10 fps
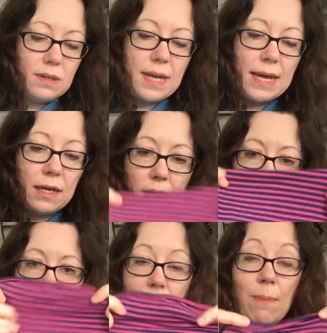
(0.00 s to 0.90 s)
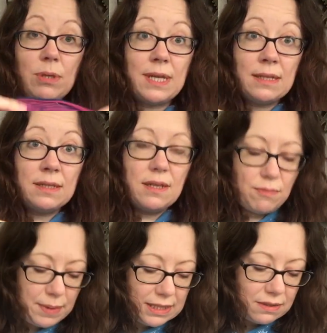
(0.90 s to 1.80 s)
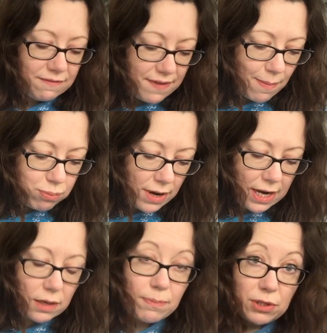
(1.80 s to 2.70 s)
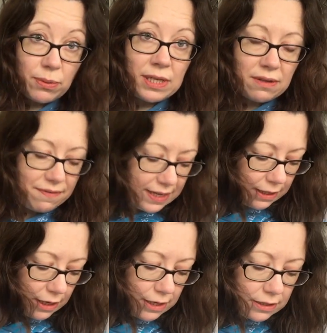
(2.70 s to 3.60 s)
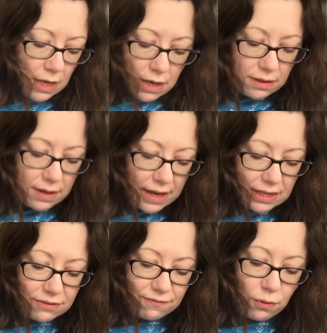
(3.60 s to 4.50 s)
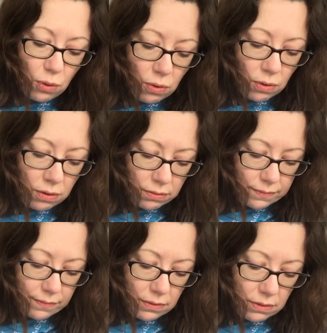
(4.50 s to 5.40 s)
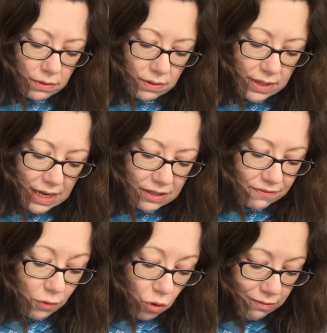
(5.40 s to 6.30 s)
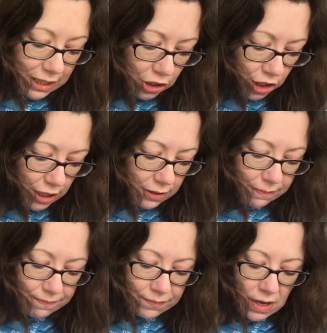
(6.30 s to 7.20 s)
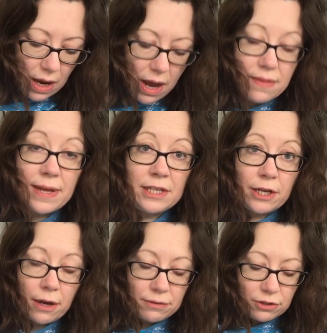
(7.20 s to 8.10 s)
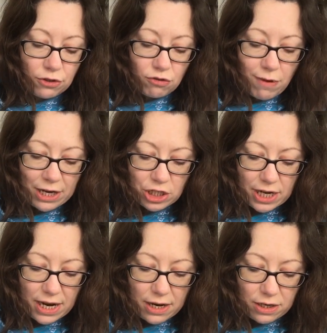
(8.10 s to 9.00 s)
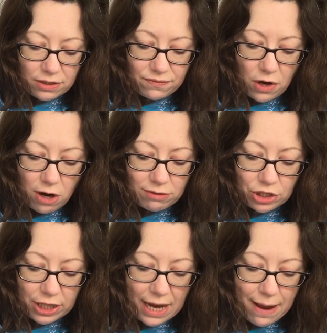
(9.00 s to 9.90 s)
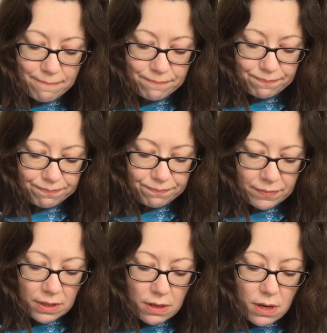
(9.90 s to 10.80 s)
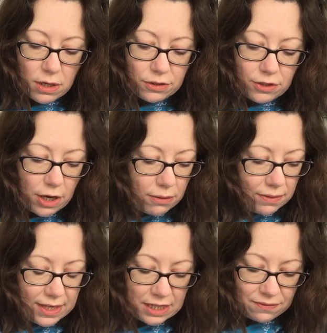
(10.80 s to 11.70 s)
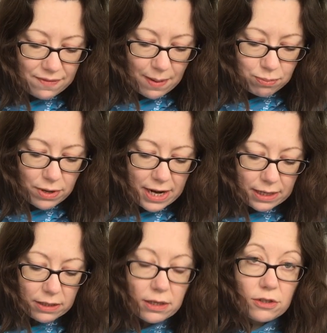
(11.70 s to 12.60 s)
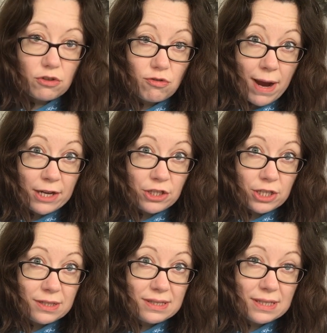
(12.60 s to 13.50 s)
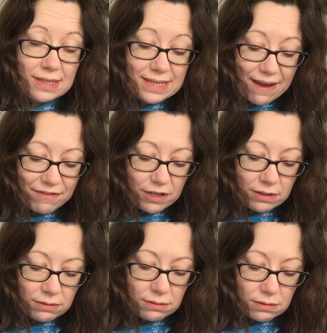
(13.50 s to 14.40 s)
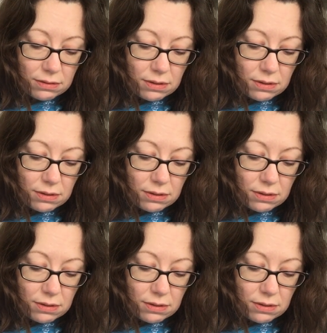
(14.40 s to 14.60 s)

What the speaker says: take a representative piece of fabric between your fingers that is 4 inches, and then you're going to stretch it as far as you can. So this fabric stretches to 7